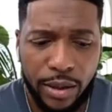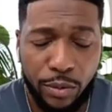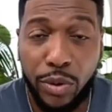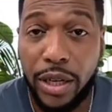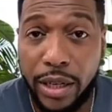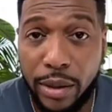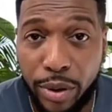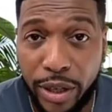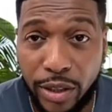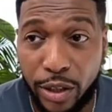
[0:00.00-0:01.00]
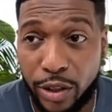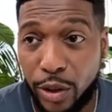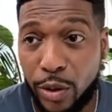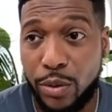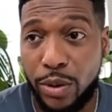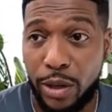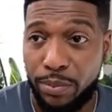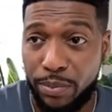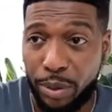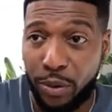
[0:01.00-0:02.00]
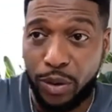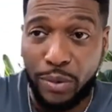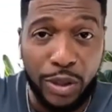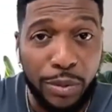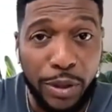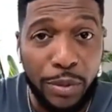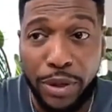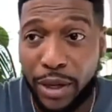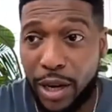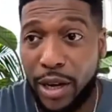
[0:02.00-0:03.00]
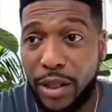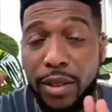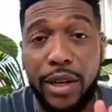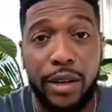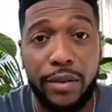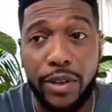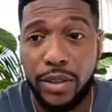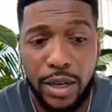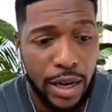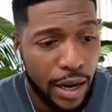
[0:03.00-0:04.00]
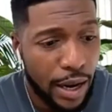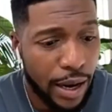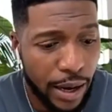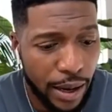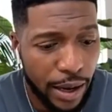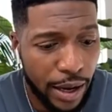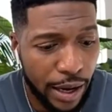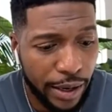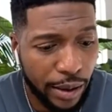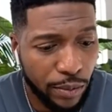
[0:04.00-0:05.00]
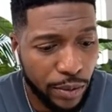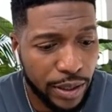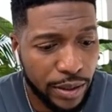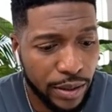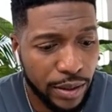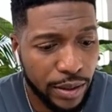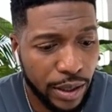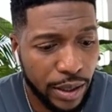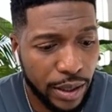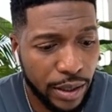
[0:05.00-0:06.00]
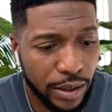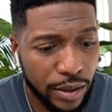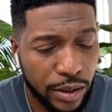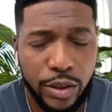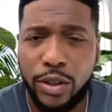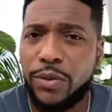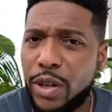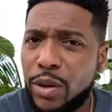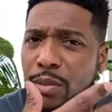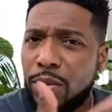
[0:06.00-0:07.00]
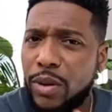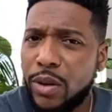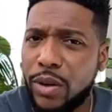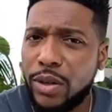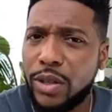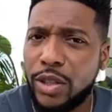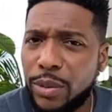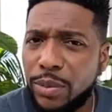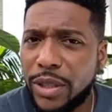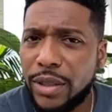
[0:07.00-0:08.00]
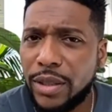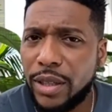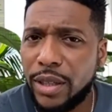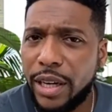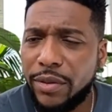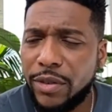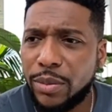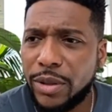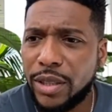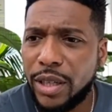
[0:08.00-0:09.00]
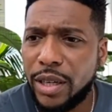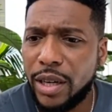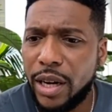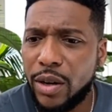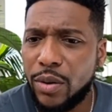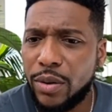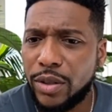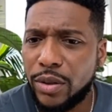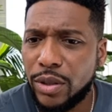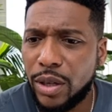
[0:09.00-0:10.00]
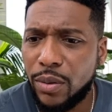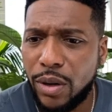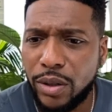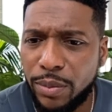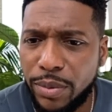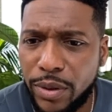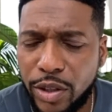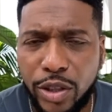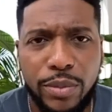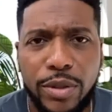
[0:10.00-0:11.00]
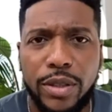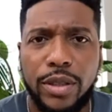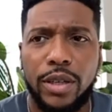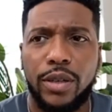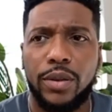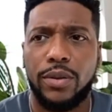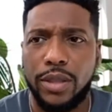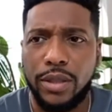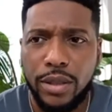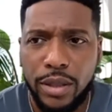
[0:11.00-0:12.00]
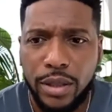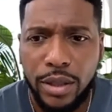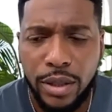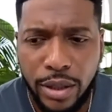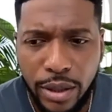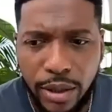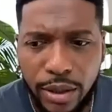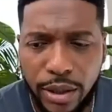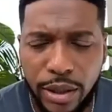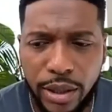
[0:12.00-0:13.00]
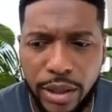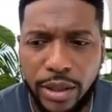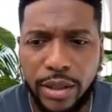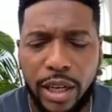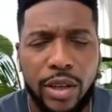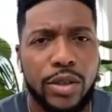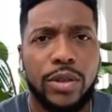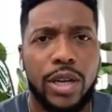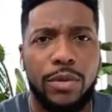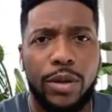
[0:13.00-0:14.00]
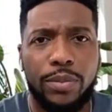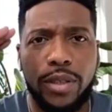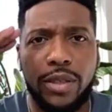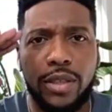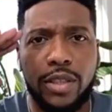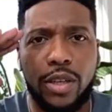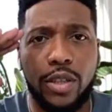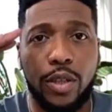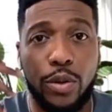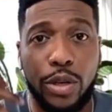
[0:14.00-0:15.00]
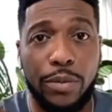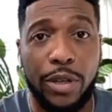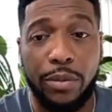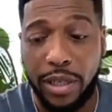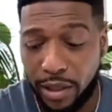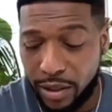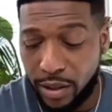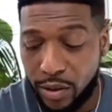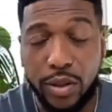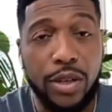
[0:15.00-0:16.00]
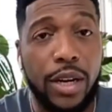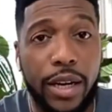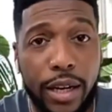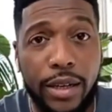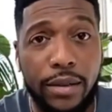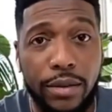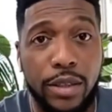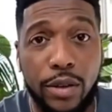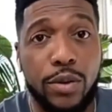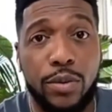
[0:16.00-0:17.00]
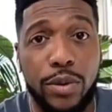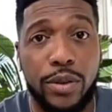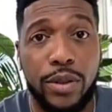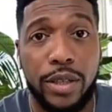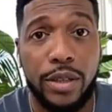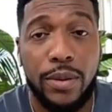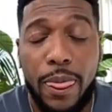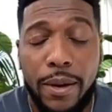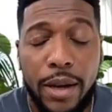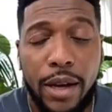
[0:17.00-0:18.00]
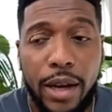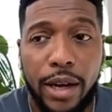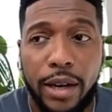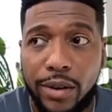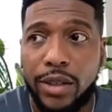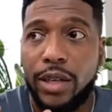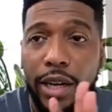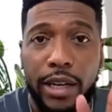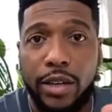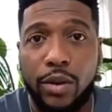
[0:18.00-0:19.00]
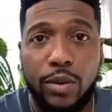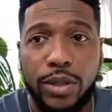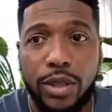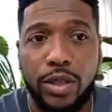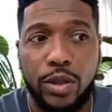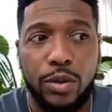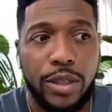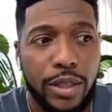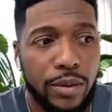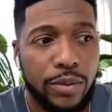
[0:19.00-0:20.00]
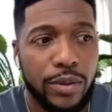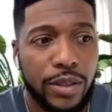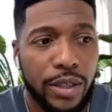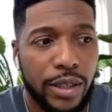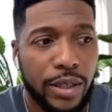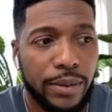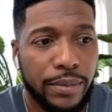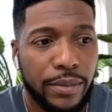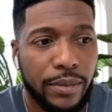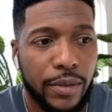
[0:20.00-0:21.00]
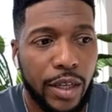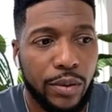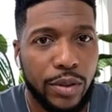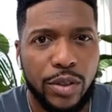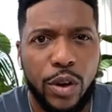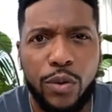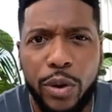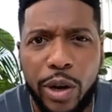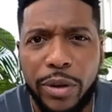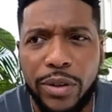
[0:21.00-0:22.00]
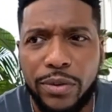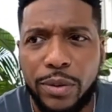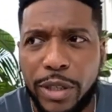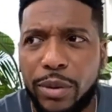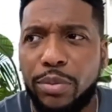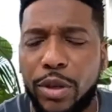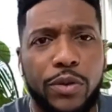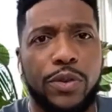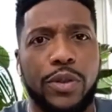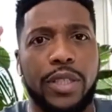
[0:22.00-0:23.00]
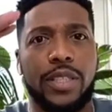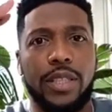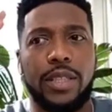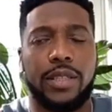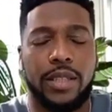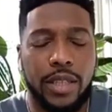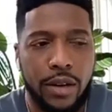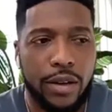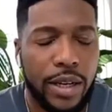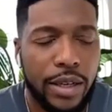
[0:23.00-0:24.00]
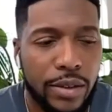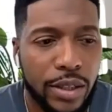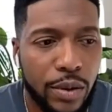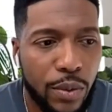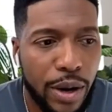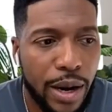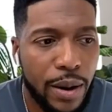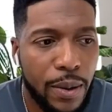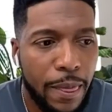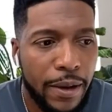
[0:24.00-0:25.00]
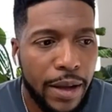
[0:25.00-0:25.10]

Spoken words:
really embraced our show. Our poster was up at the Pentagon. They loved us. And I went to film on the ships and the Navy ships in San Diego. And as soon as I walked up on the ships, you know, the sailors would come up and start saluting me because I looked like the real deal. Mm-hmm. And I didn't know what to do, but it was overwhelming for me and beautiful to see all of that. And I was like, wow.